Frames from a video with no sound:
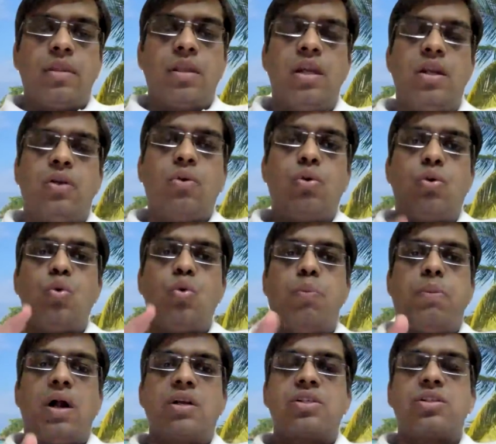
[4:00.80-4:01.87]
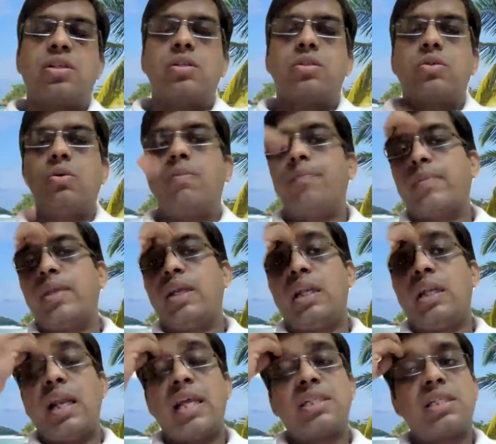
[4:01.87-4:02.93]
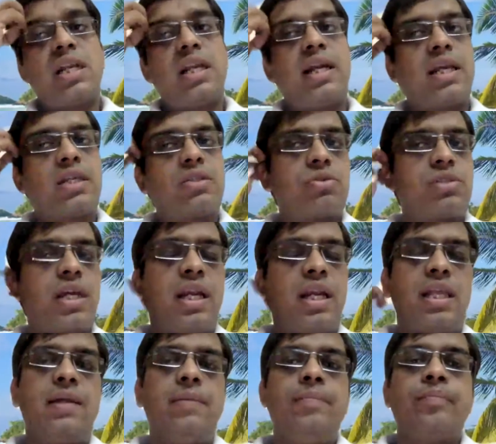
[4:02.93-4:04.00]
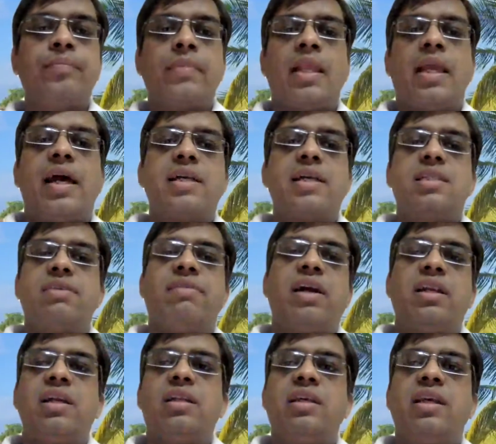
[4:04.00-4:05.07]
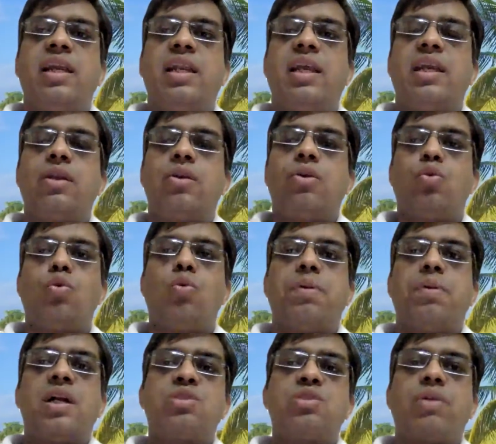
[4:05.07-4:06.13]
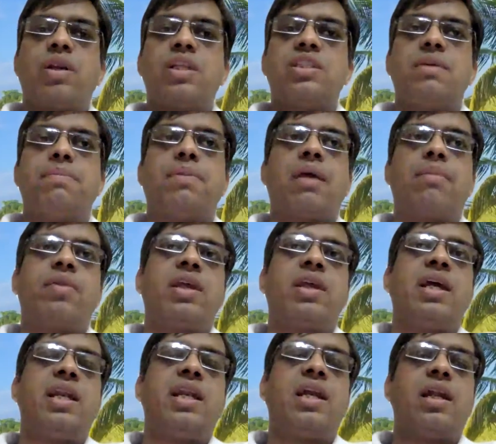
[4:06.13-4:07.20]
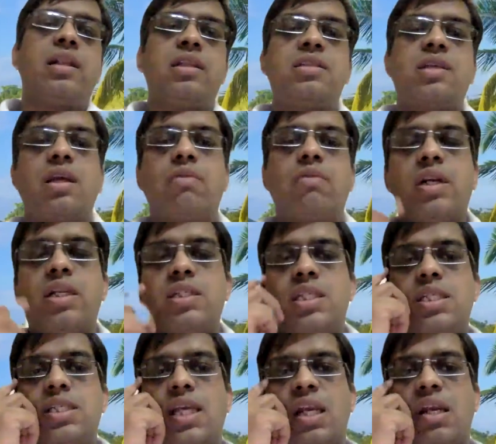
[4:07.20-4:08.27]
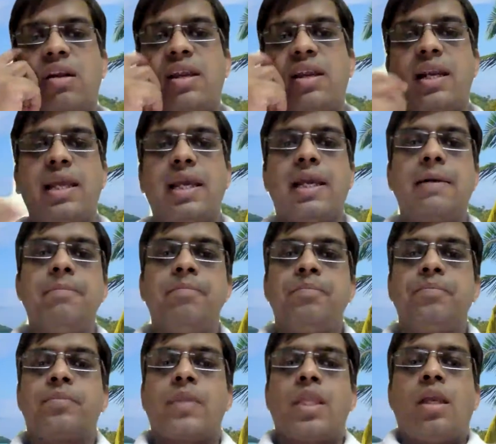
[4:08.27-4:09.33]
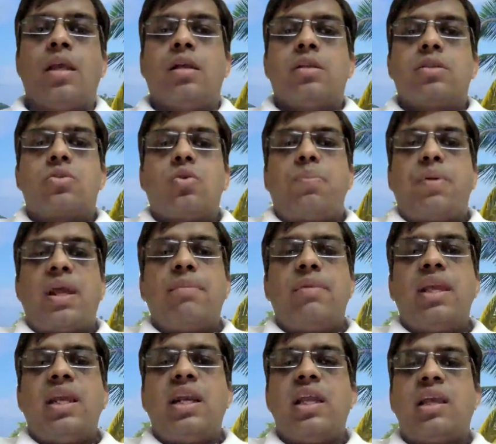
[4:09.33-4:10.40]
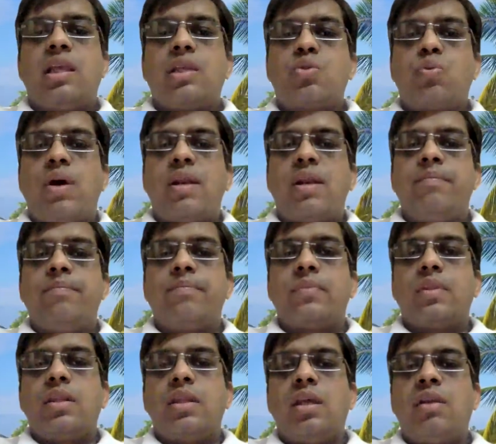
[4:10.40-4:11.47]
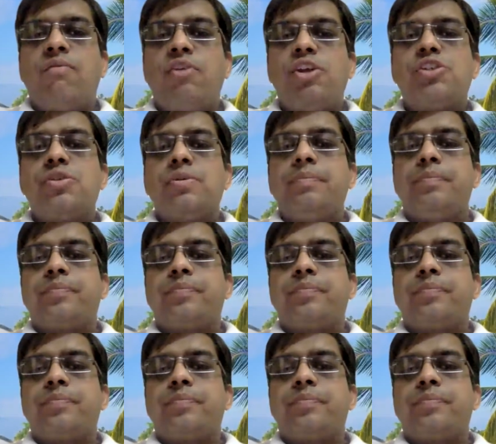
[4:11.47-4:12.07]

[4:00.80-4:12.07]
into two parts. So International Headache Society has divided the headache into two parts. One is the primary headache and the second one is the secondary headache. So primary headache is one in which